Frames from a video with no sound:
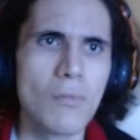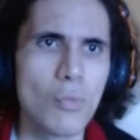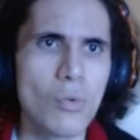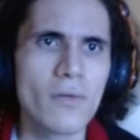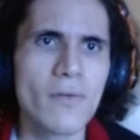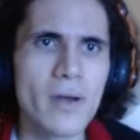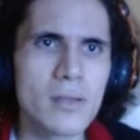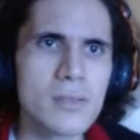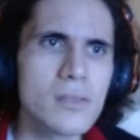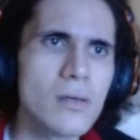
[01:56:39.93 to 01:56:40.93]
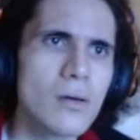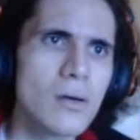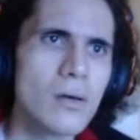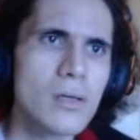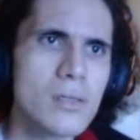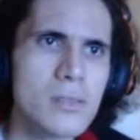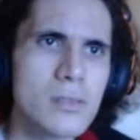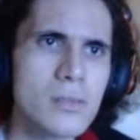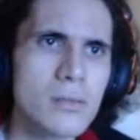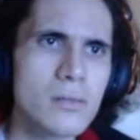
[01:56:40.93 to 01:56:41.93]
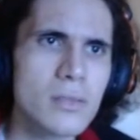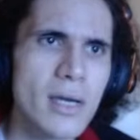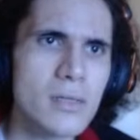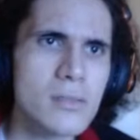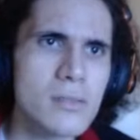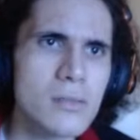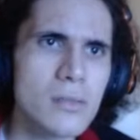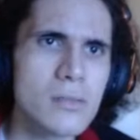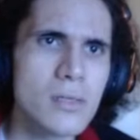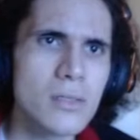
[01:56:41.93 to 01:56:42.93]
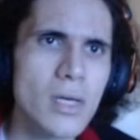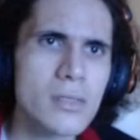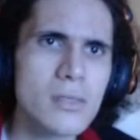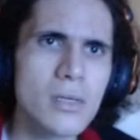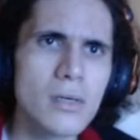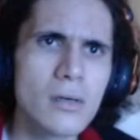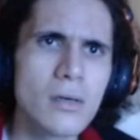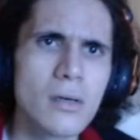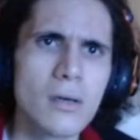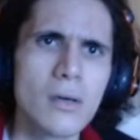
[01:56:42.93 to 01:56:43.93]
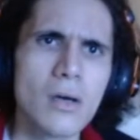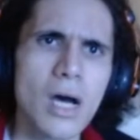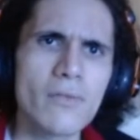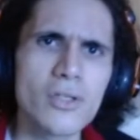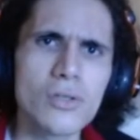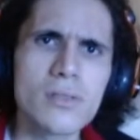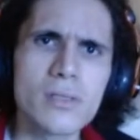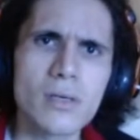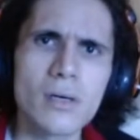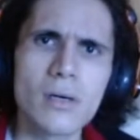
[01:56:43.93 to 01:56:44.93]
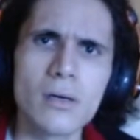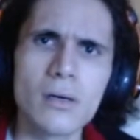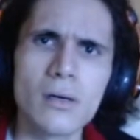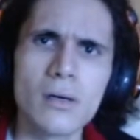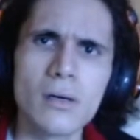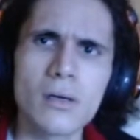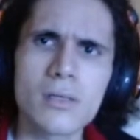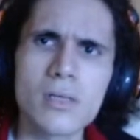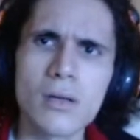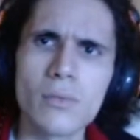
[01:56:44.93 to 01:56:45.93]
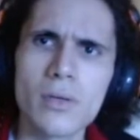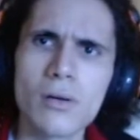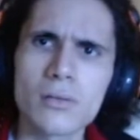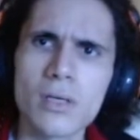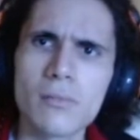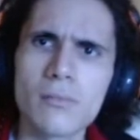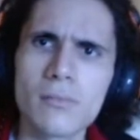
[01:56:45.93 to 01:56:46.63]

What if I insert text? Is there text in here? I haven't used Excel in a really long time.